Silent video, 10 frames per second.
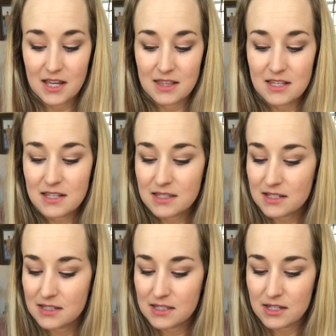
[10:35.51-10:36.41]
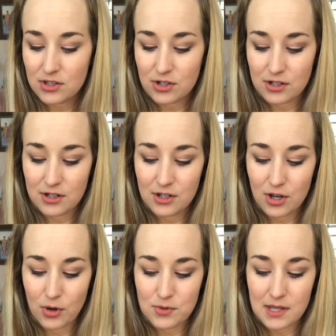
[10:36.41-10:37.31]
This concealer
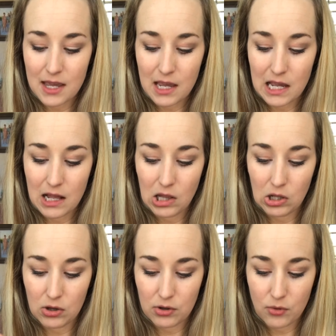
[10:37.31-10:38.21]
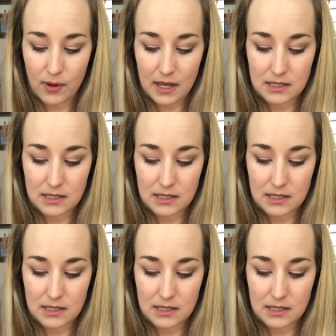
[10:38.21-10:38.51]
goes a long way,